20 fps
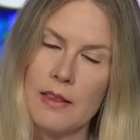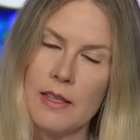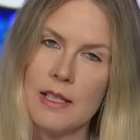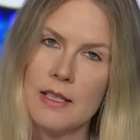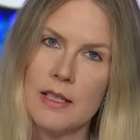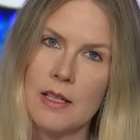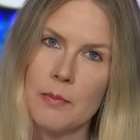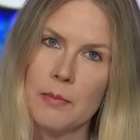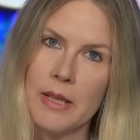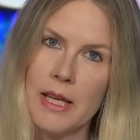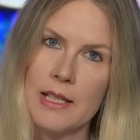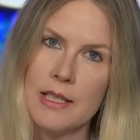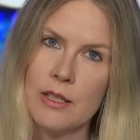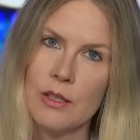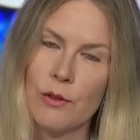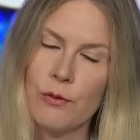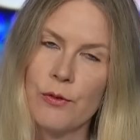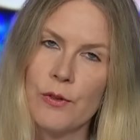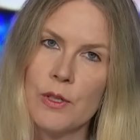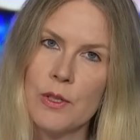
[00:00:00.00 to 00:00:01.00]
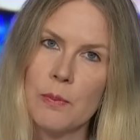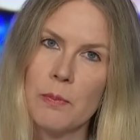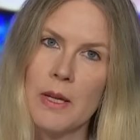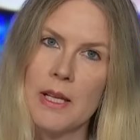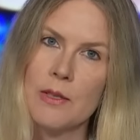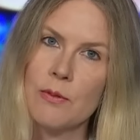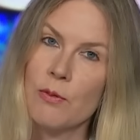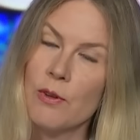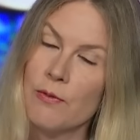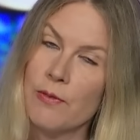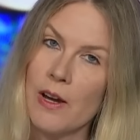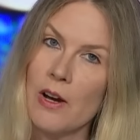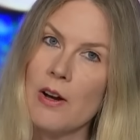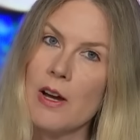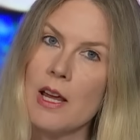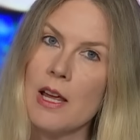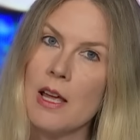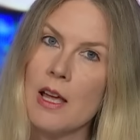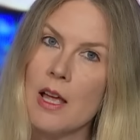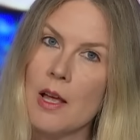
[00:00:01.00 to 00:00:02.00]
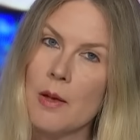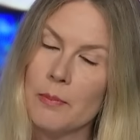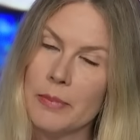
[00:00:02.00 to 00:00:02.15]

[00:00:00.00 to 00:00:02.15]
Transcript: these complaints in the first place were very